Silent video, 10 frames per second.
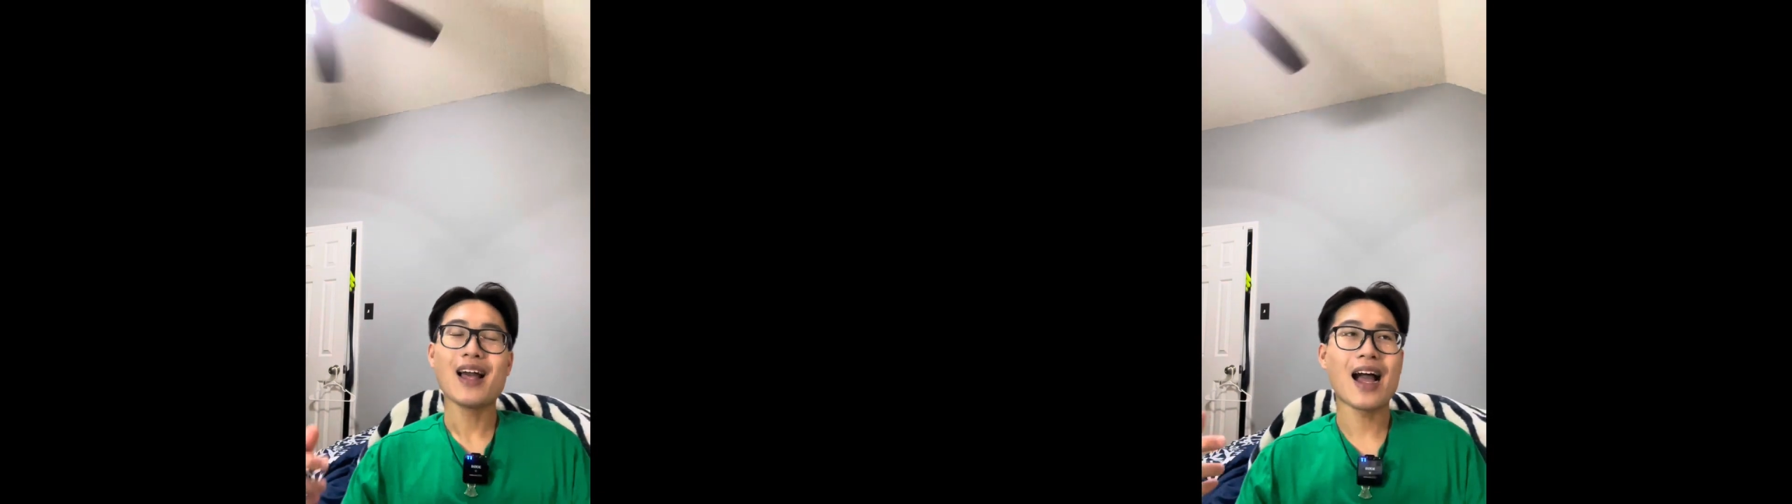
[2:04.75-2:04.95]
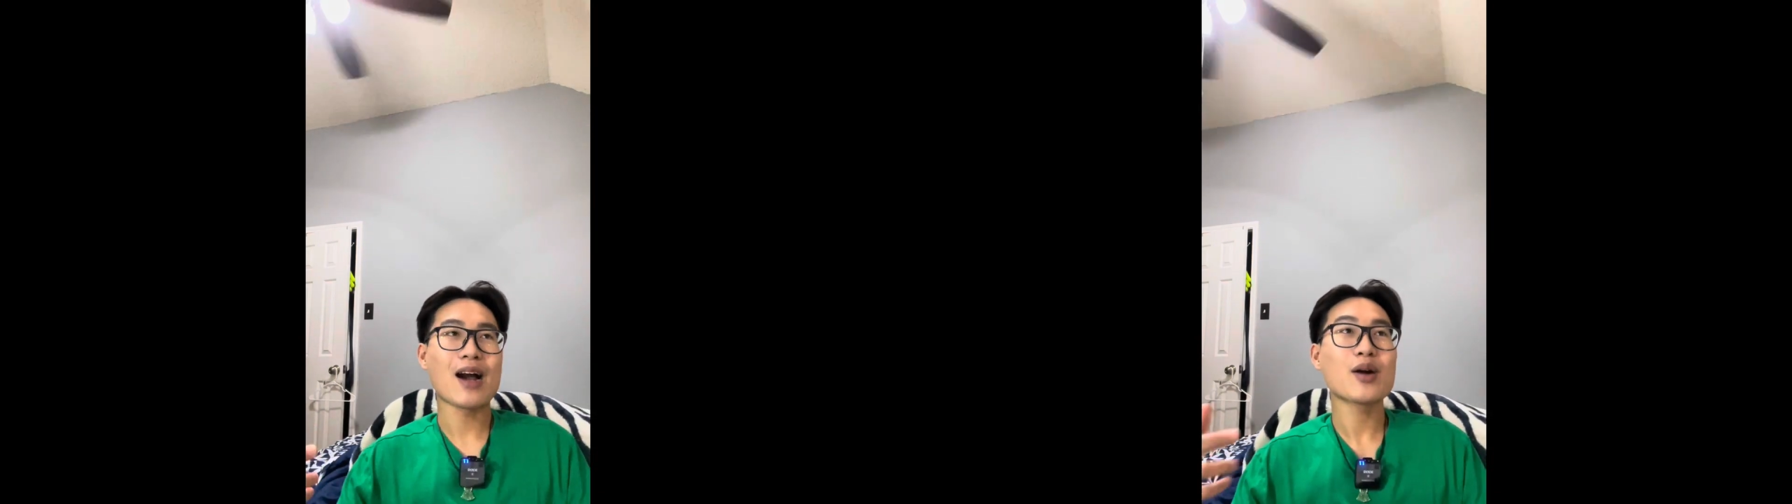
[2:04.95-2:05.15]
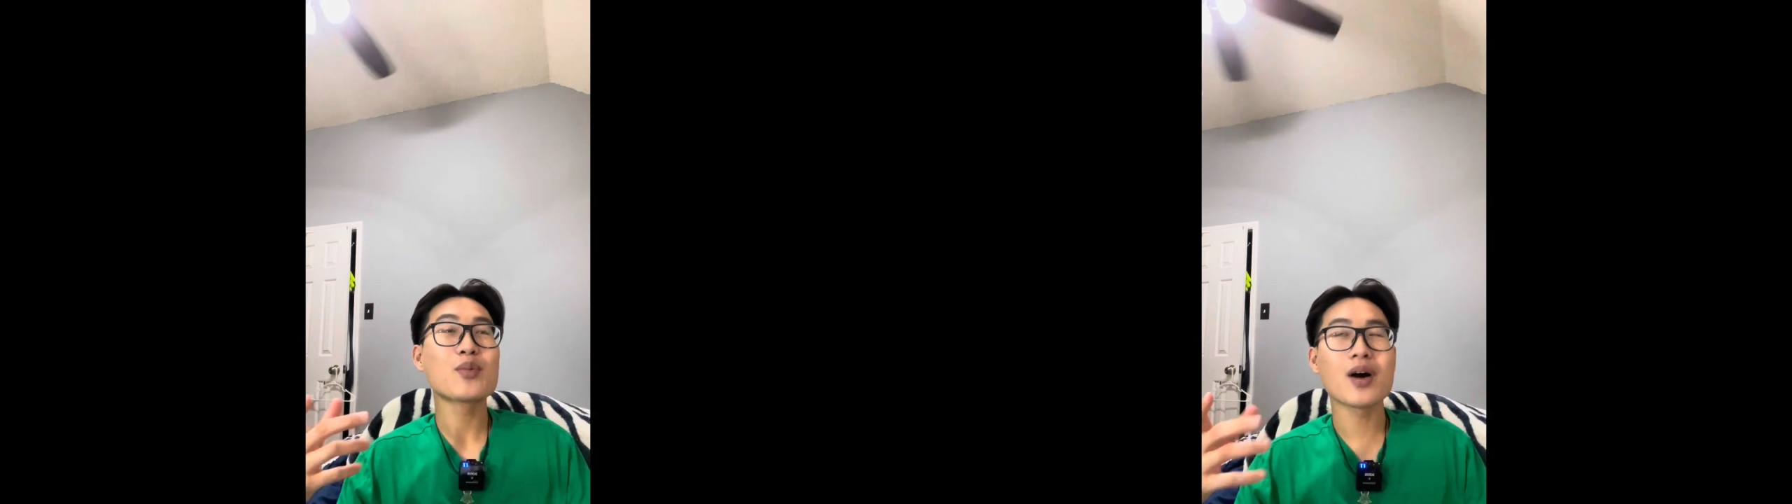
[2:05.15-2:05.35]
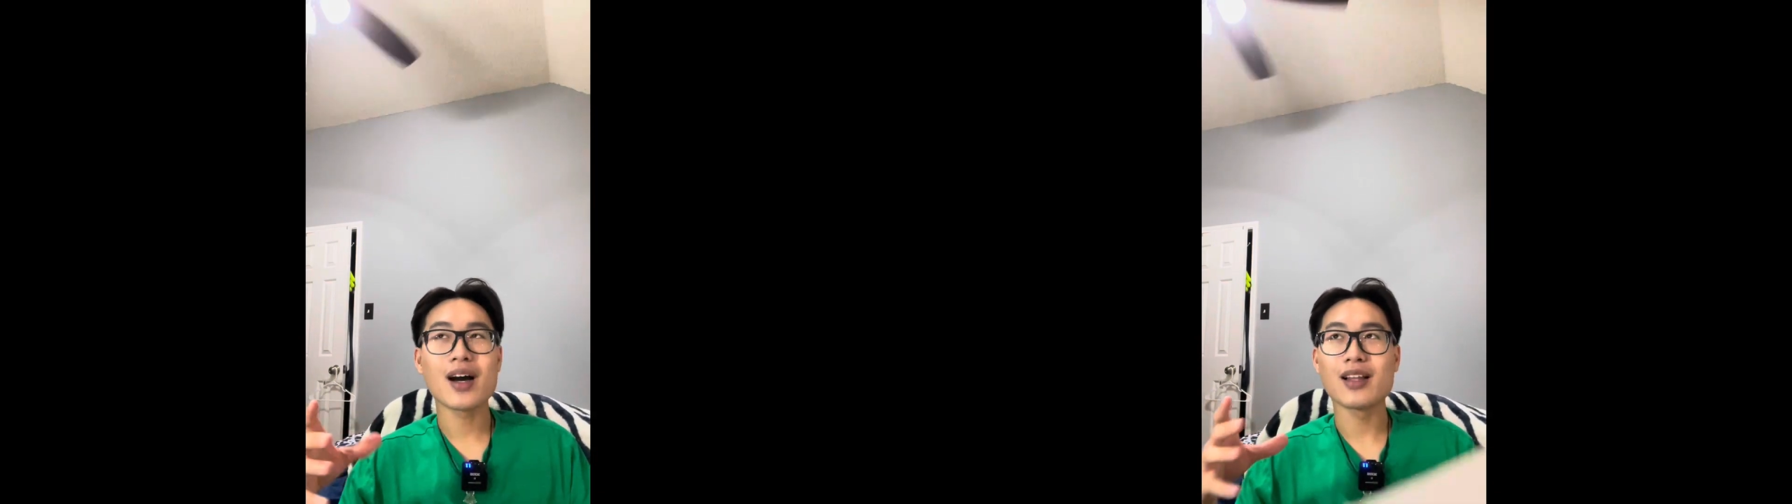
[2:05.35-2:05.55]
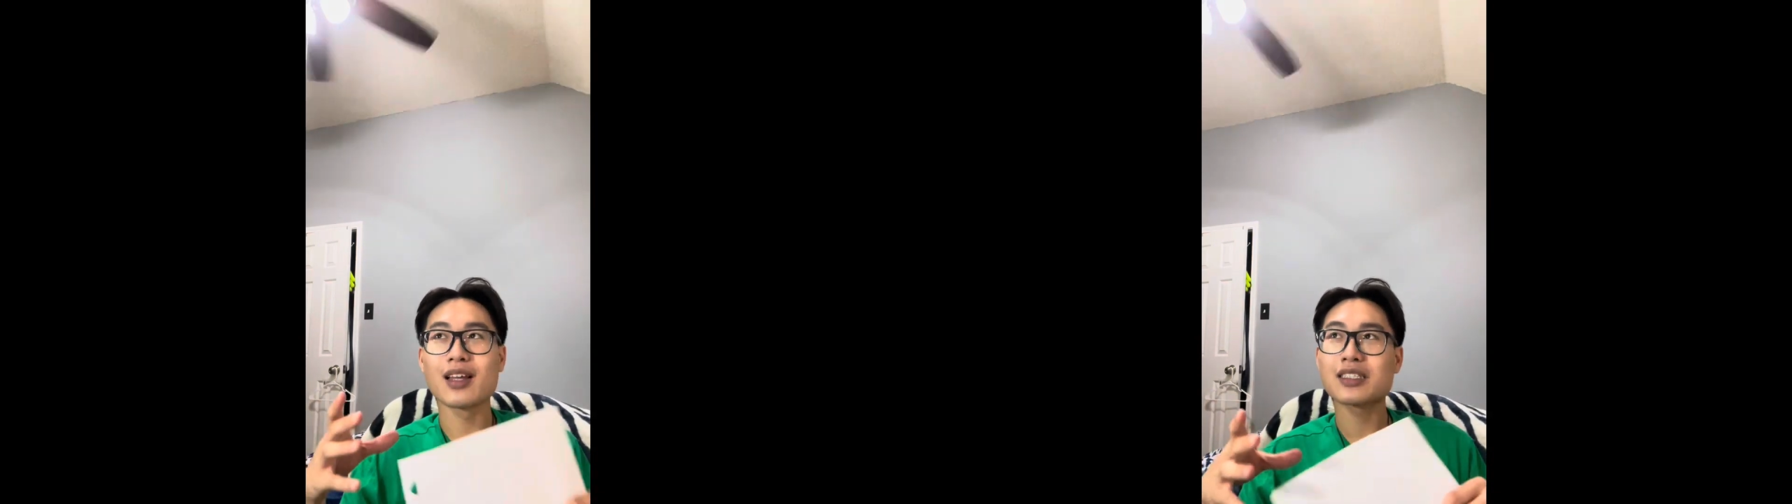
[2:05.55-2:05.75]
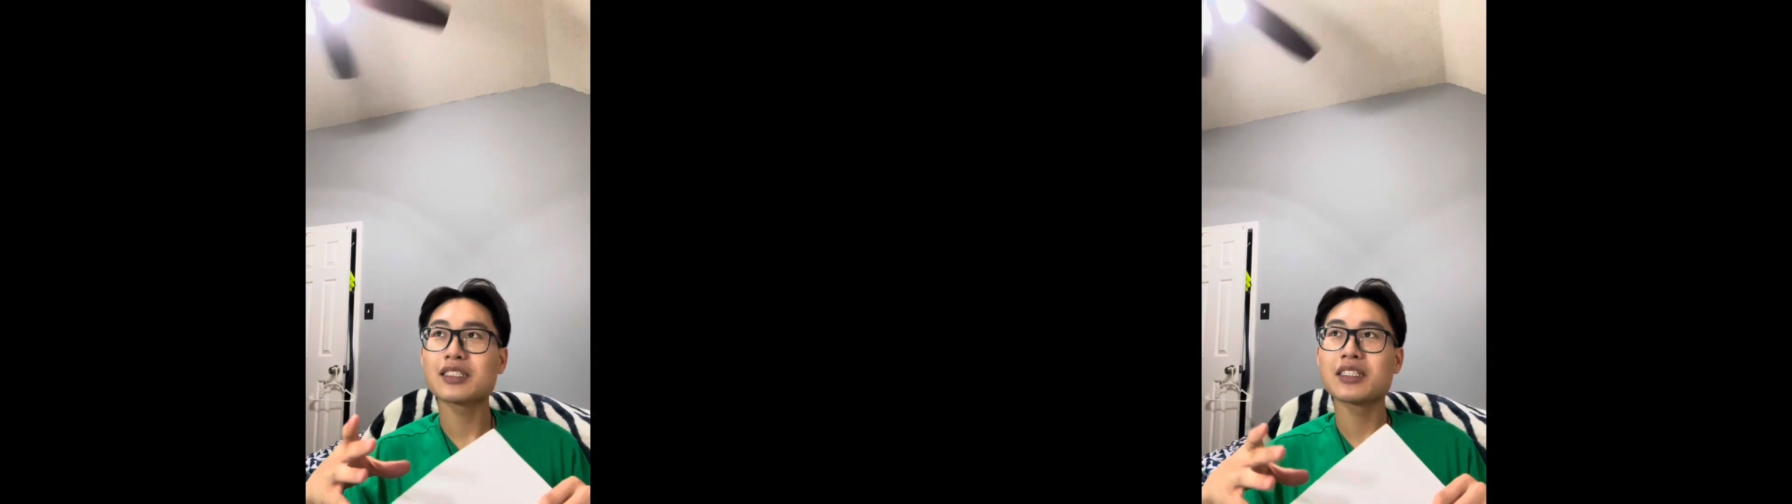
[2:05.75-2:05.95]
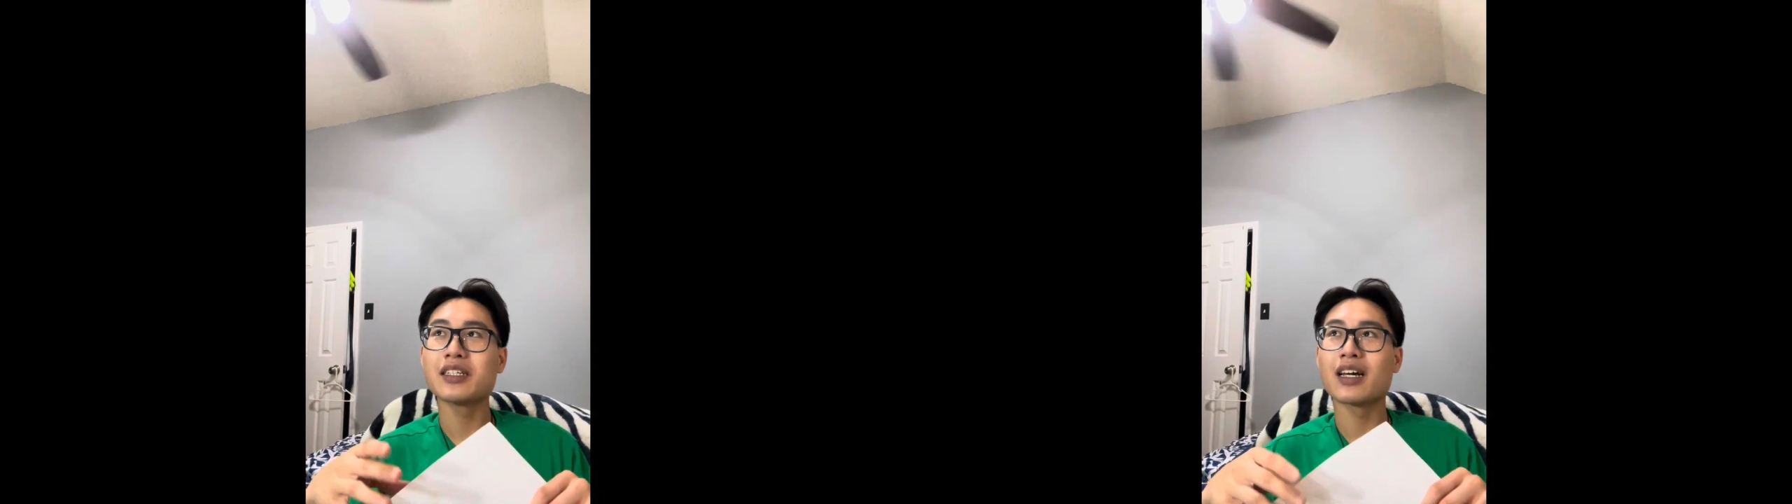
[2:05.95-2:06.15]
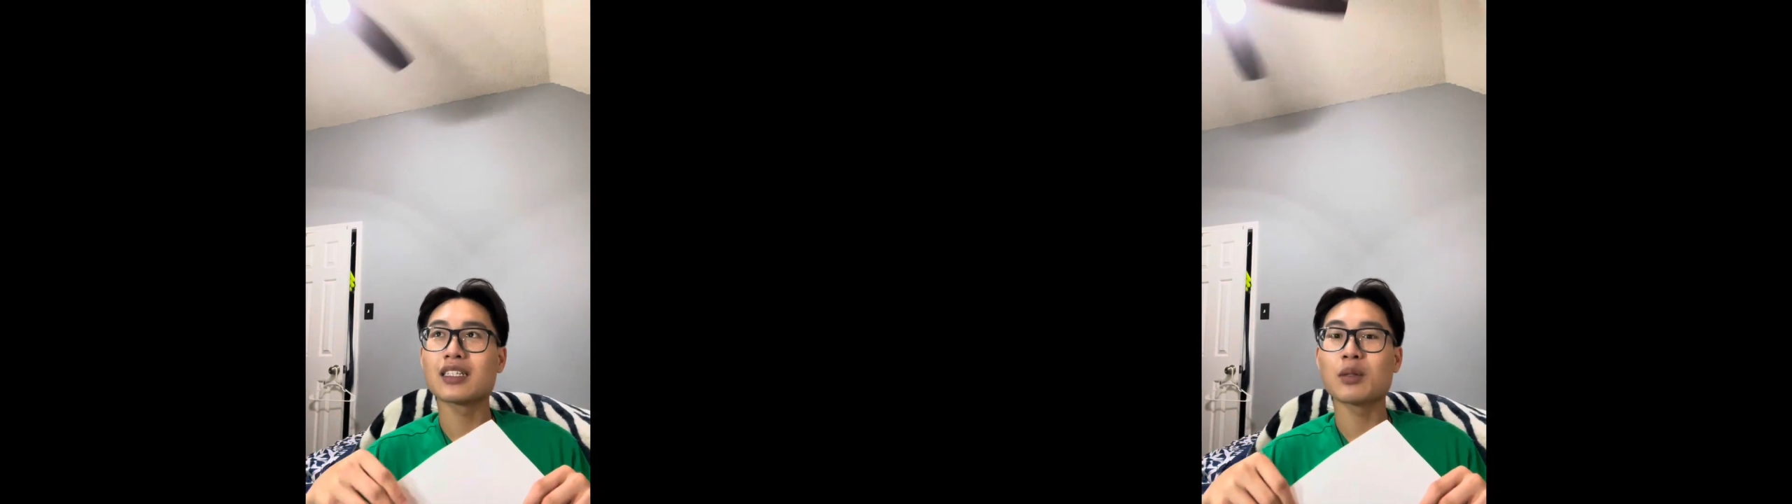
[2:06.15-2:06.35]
I would want a Lexus ES,